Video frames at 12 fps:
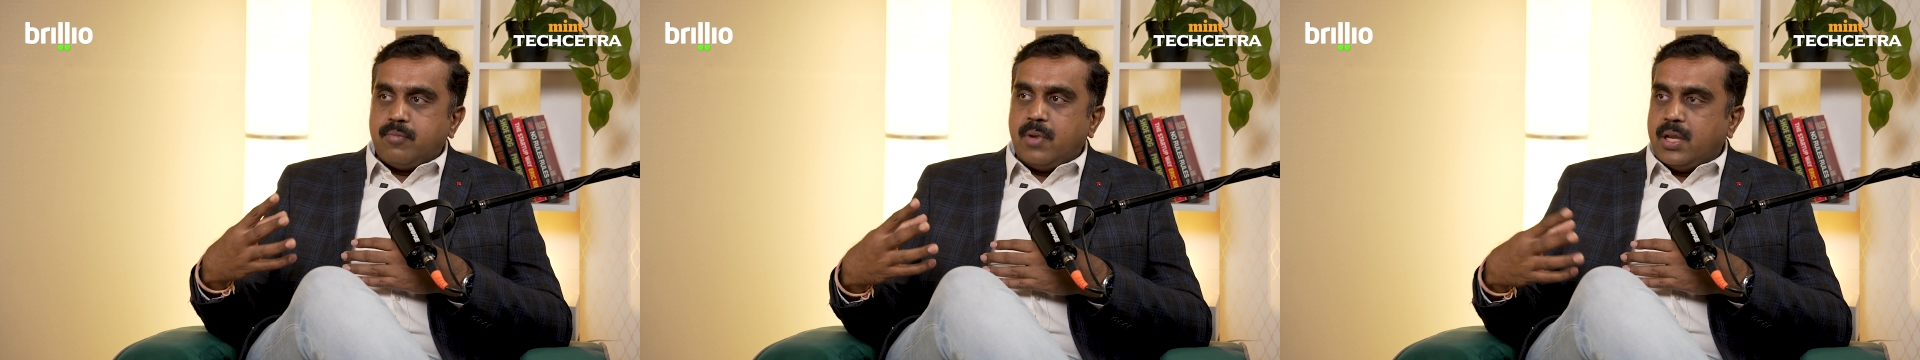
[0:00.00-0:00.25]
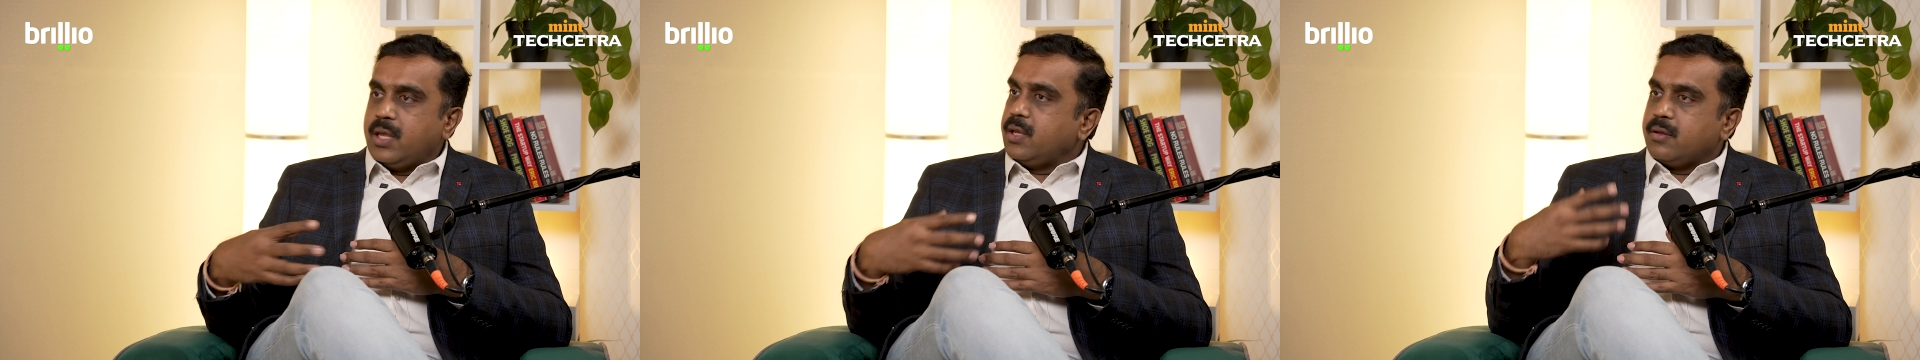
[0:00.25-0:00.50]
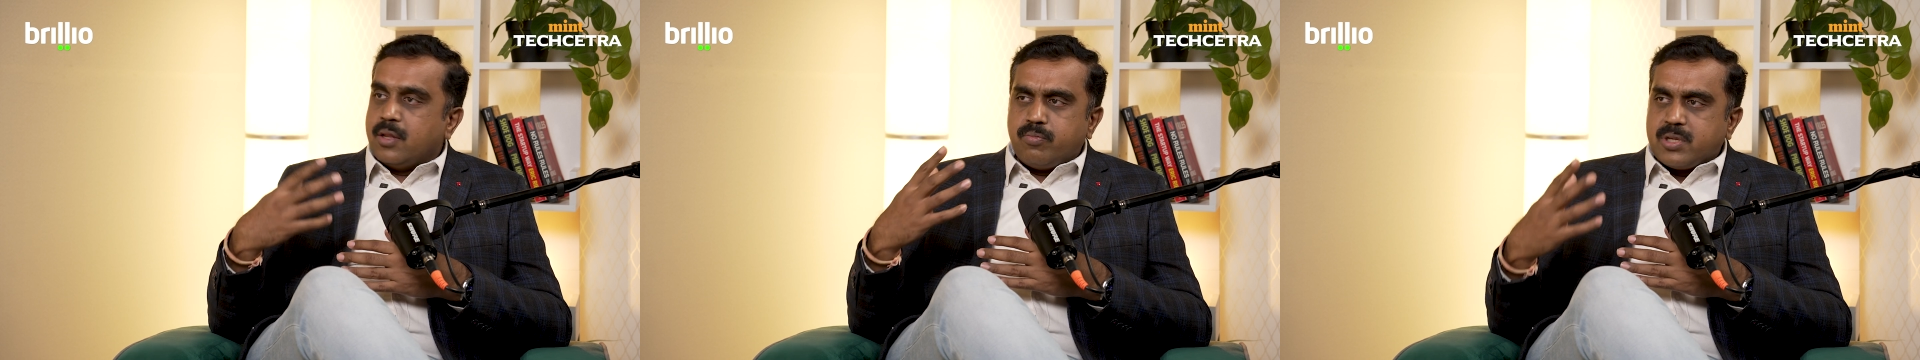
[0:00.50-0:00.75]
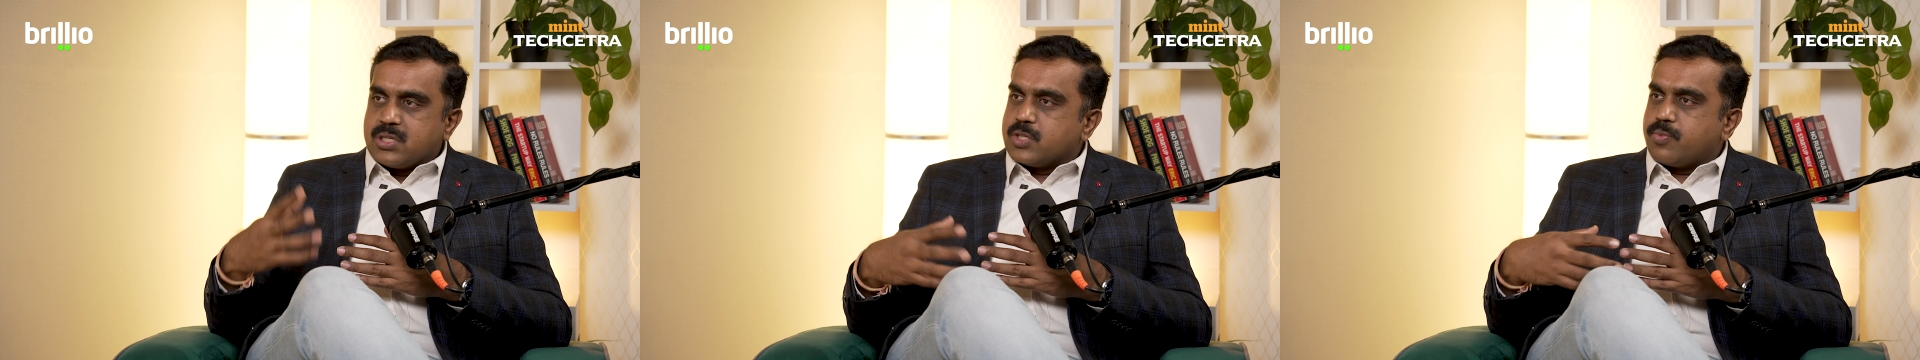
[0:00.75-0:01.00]
meaning,
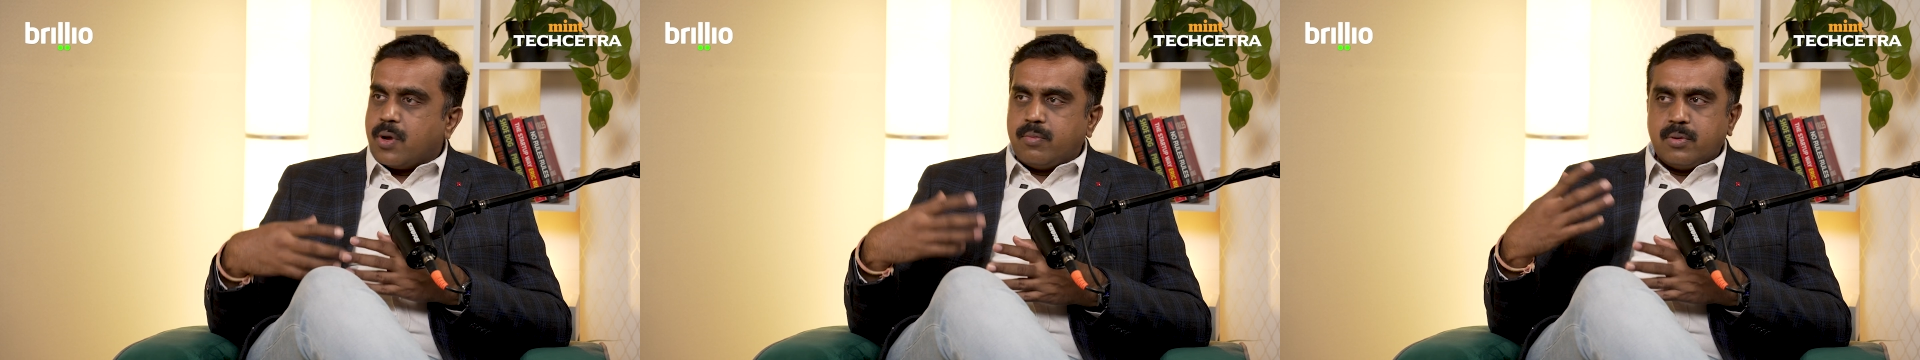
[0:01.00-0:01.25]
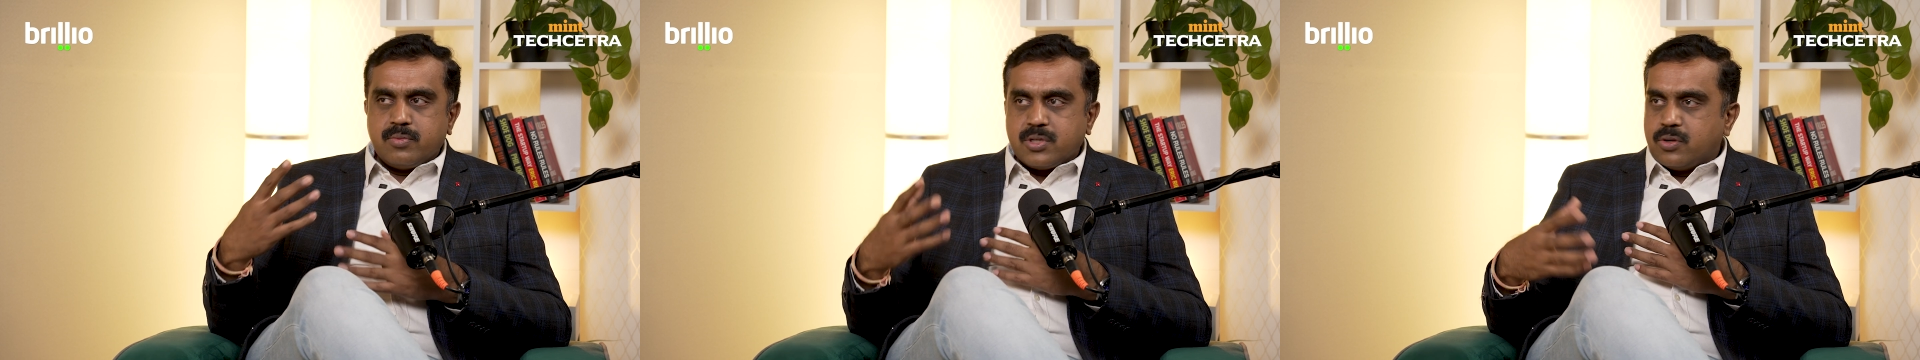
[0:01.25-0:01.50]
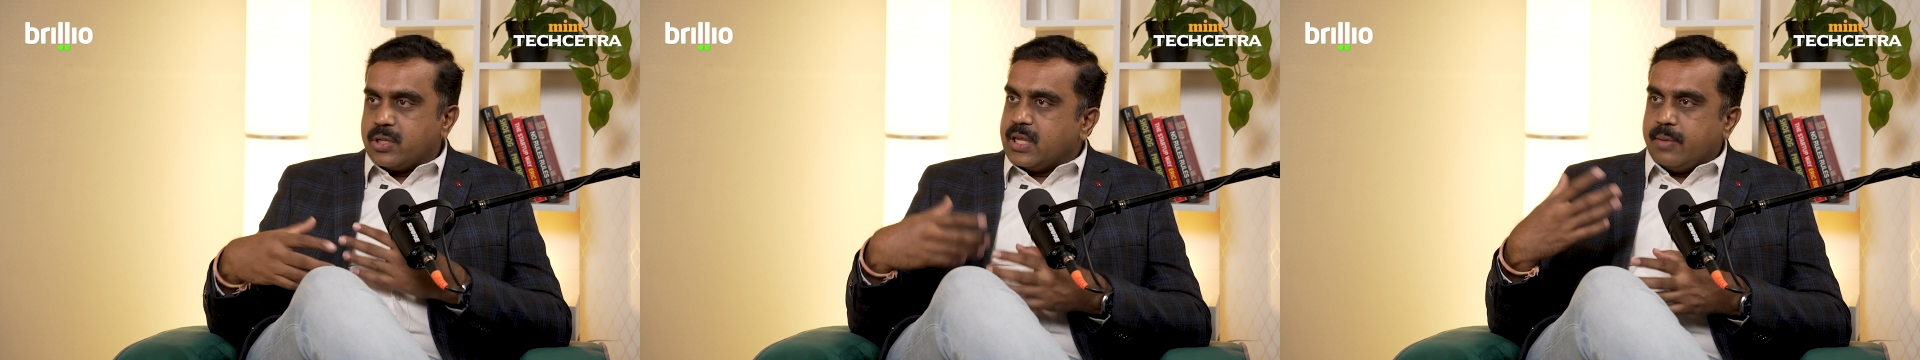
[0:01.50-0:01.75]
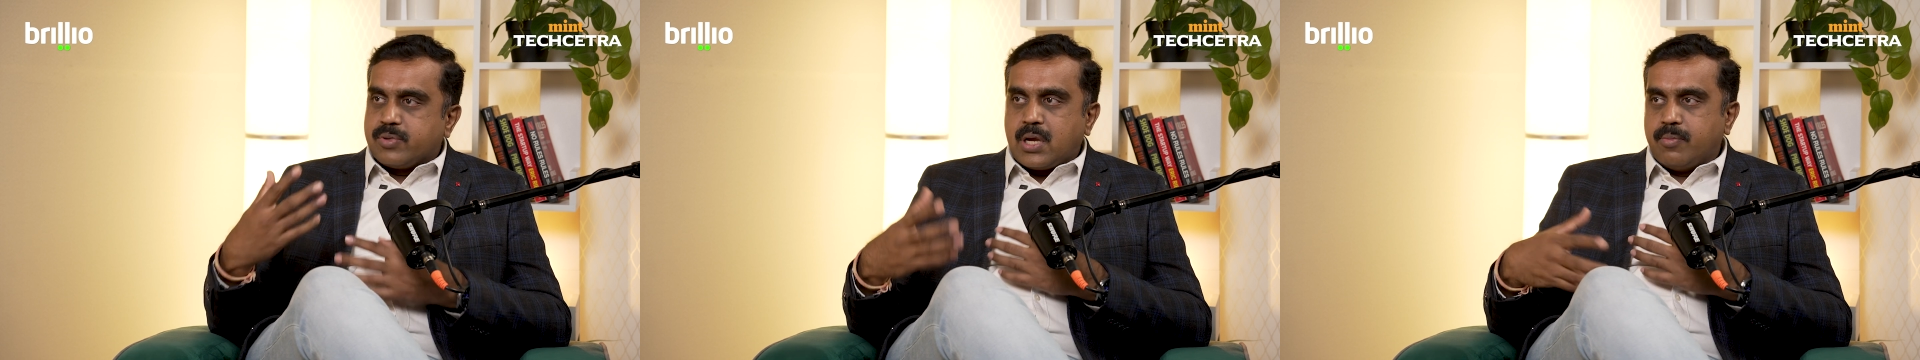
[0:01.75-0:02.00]
business problems, that
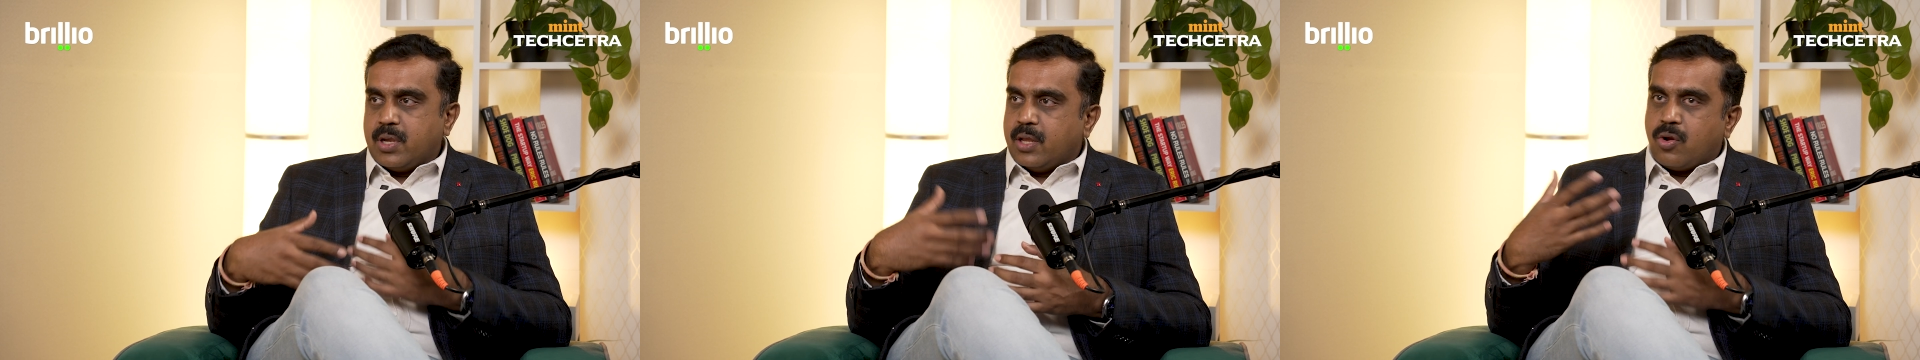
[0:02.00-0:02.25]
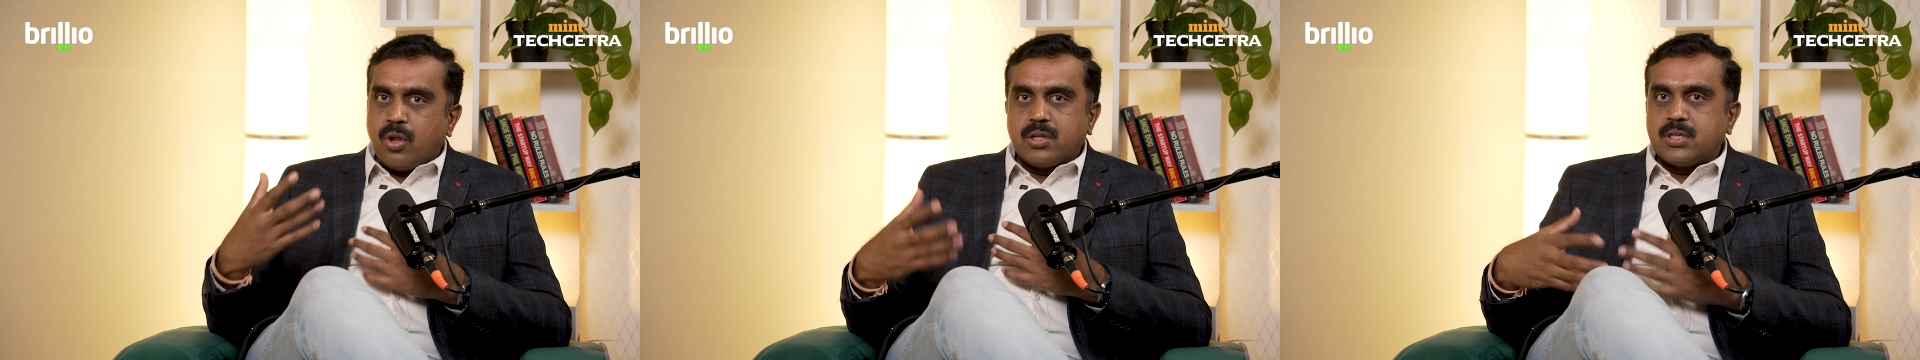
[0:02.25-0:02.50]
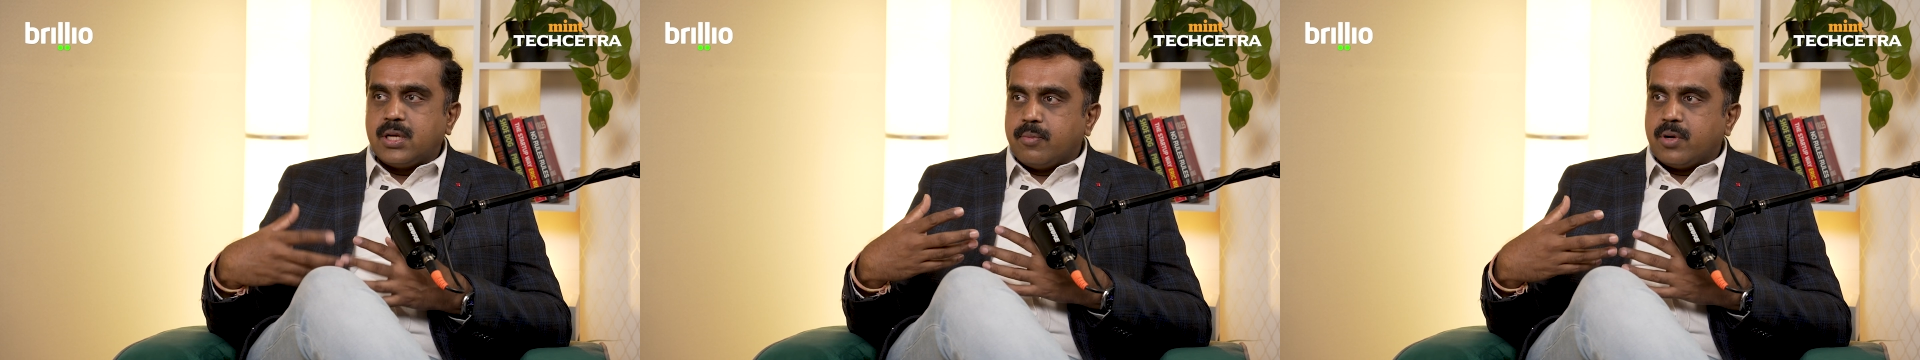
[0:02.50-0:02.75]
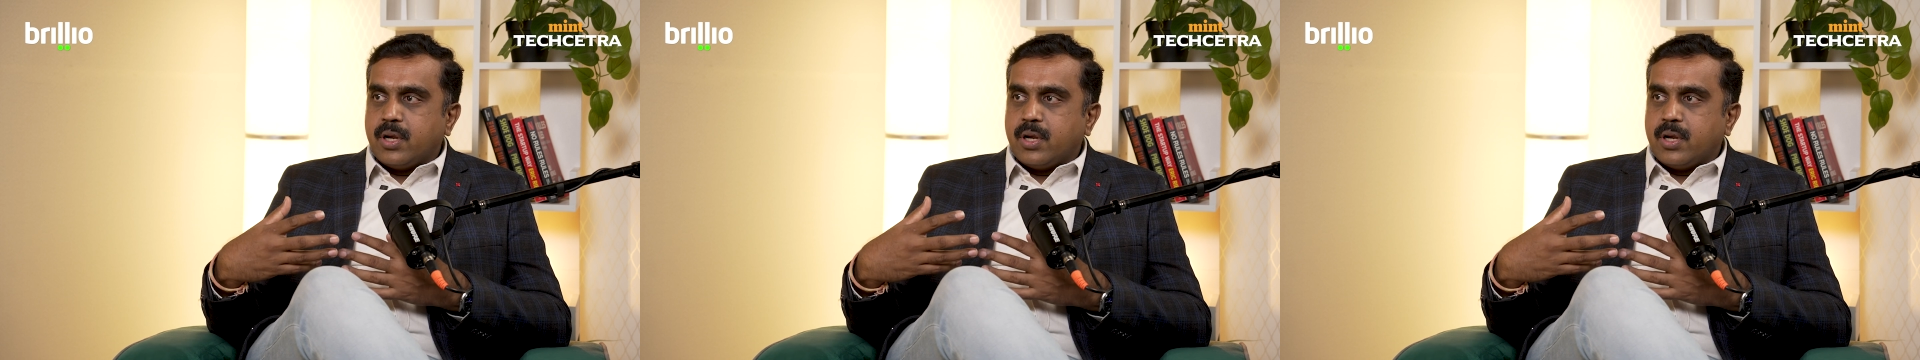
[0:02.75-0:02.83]
keeps coming in all the time,